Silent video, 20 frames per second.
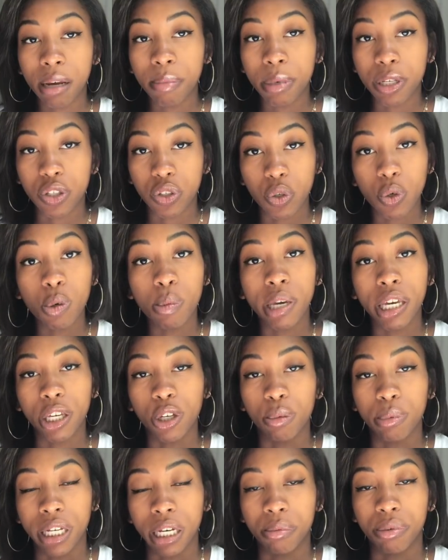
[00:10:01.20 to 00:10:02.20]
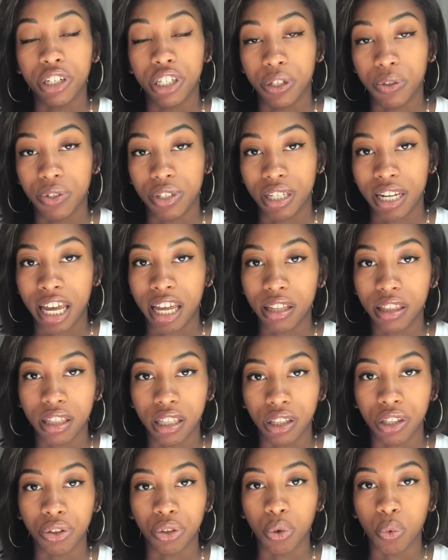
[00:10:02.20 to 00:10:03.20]
I'm assuming you'll be able to use it at
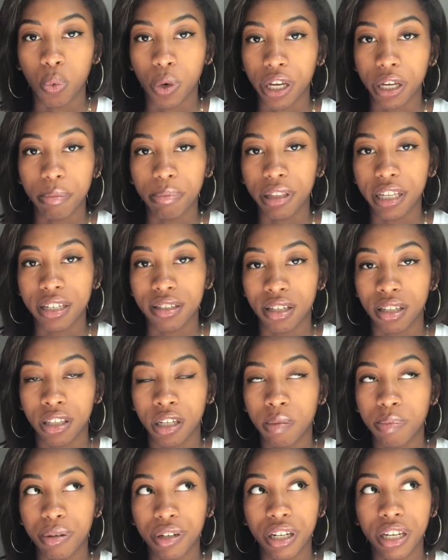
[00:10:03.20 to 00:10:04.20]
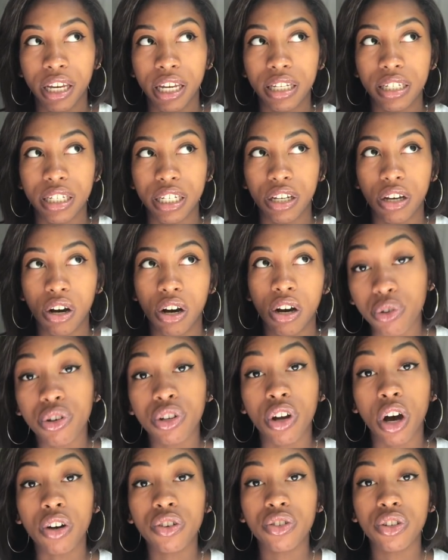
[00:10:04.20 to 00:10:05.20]
the little wing place that they're putting in D-Hall. You
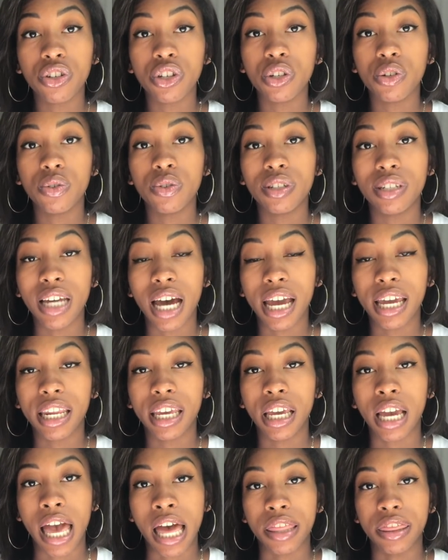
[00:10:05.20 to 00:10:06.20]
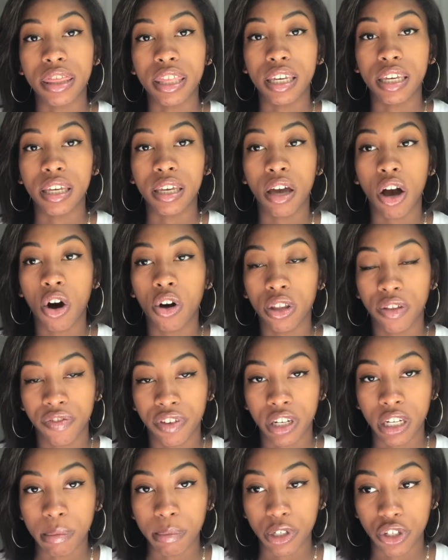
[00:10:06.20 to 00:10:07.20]
can also use dining at the all the
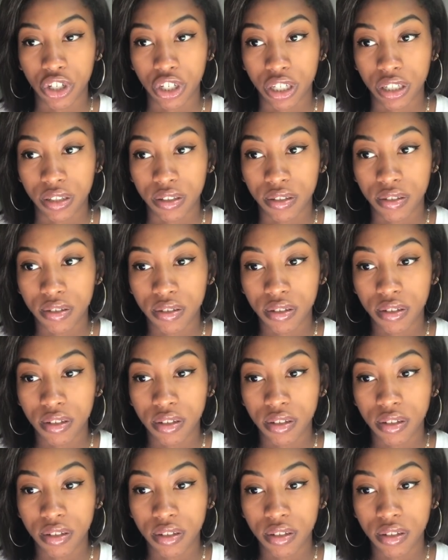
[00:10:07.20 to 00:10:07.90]
vending machines.